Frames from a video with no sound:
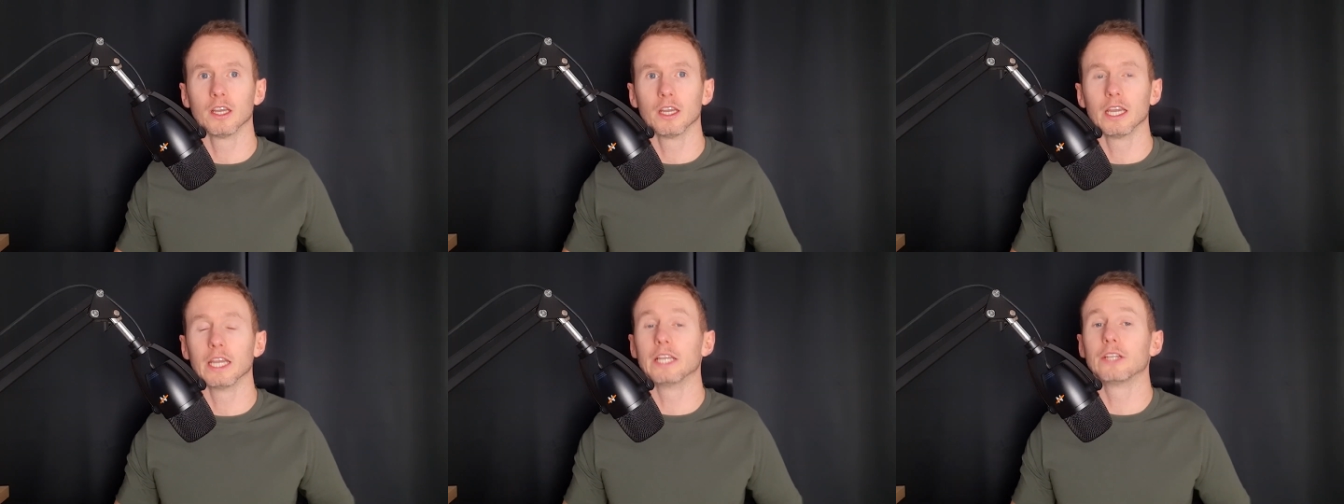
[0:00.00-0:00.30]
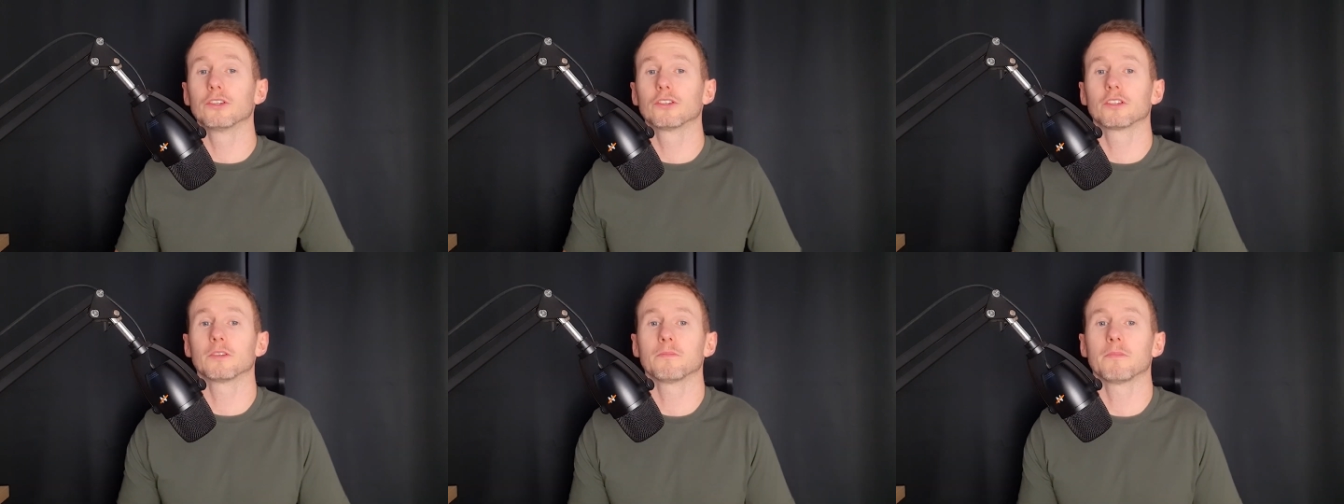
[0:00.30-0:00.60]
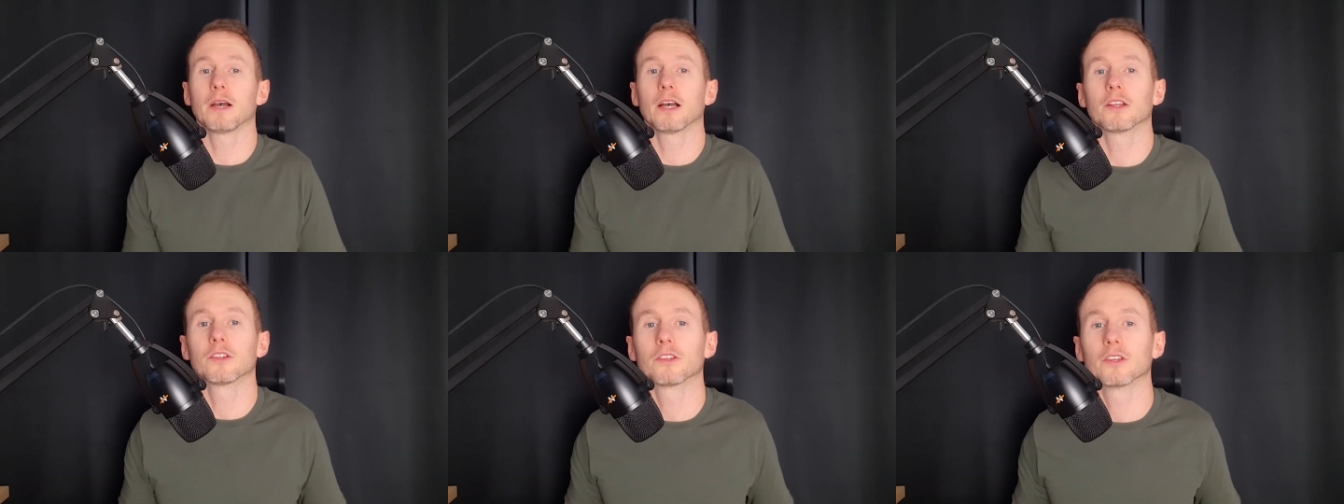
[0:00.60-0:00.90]
It doesn't
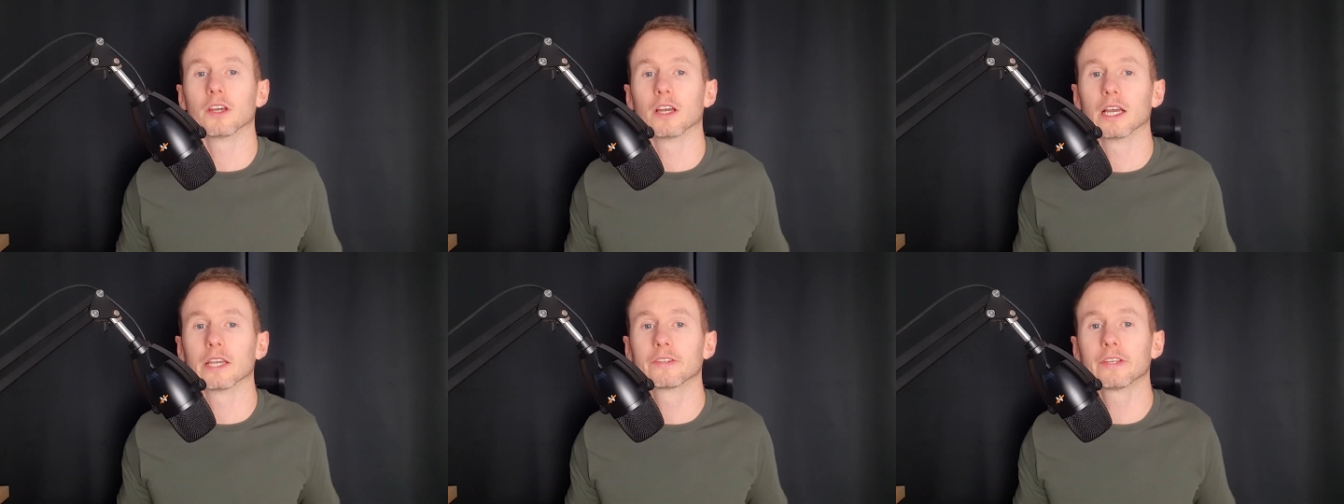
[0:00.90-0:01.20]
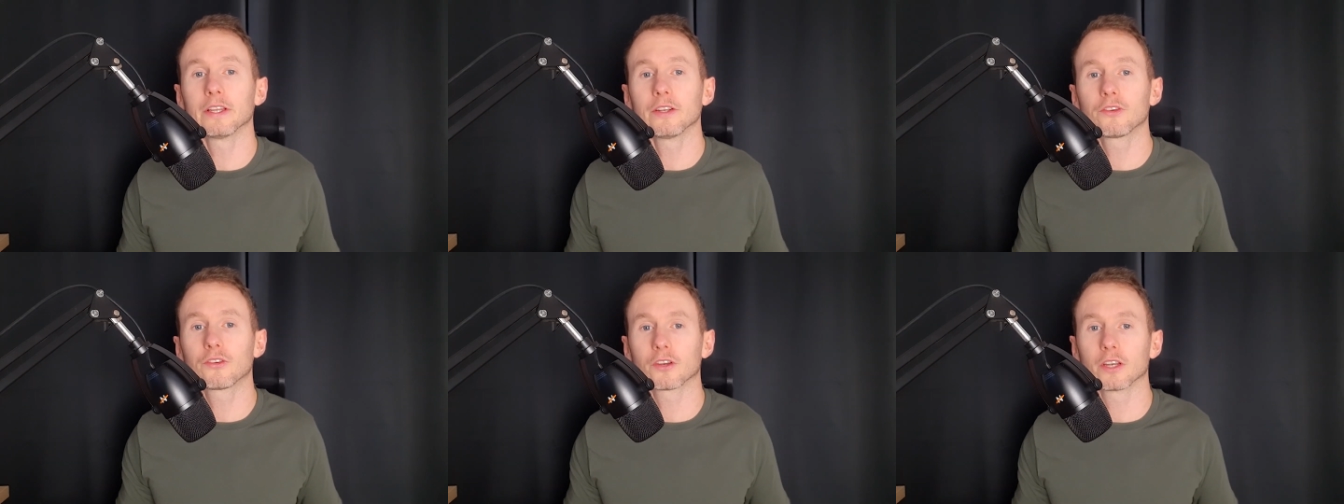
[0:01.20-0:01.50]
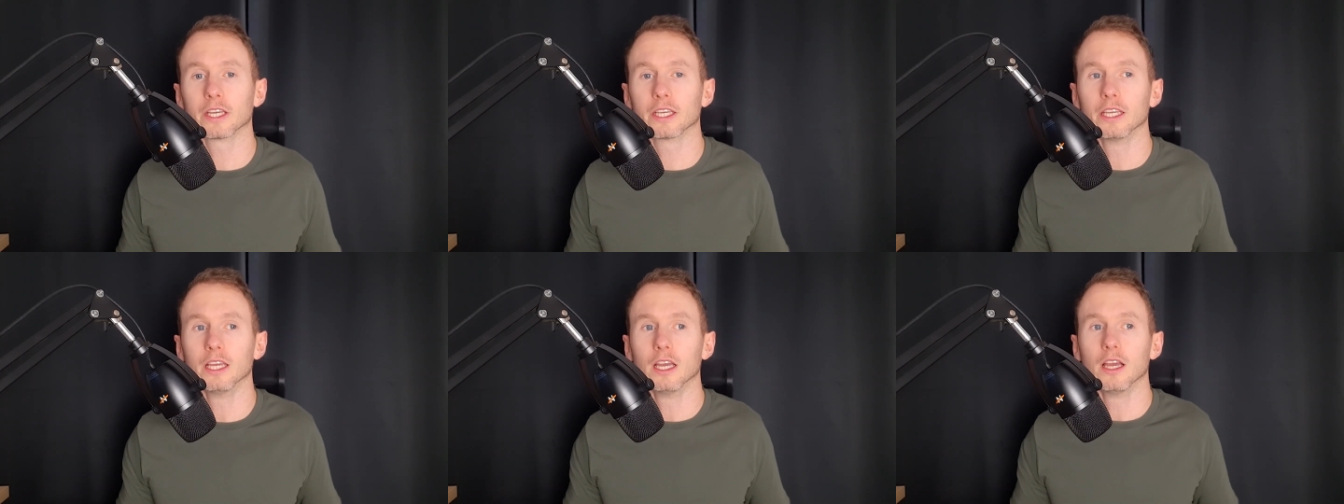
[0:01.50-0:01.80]
matter.
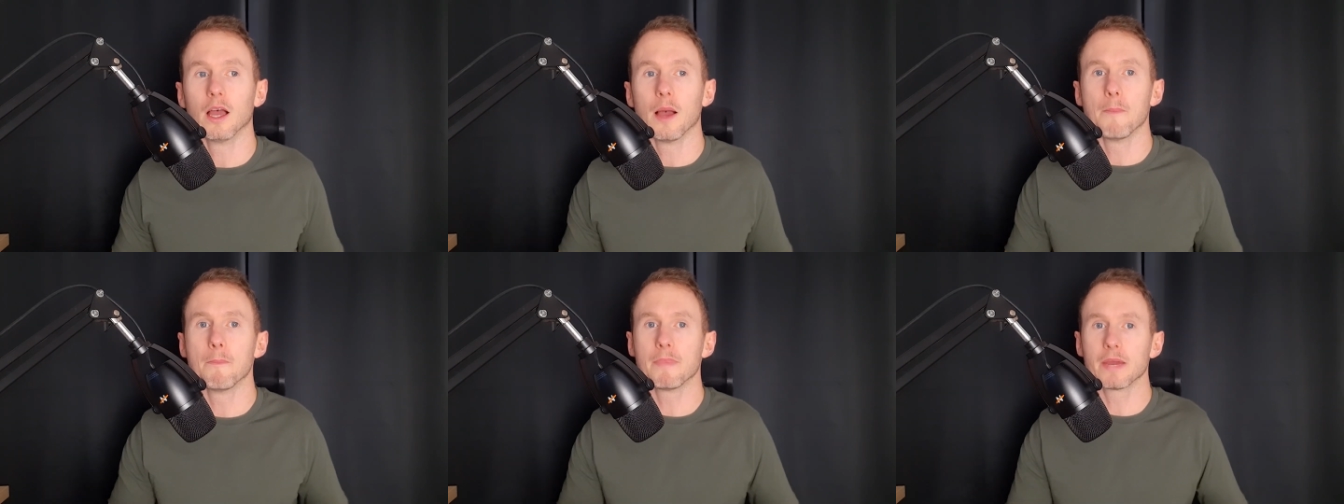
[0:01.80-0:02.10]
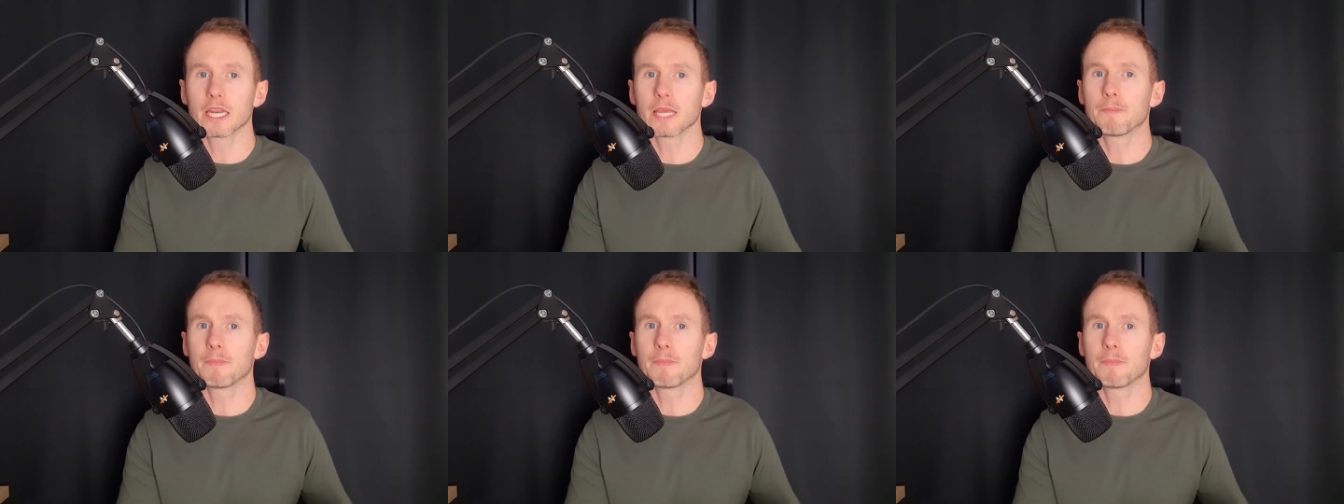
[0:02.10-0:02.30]
Essentially, many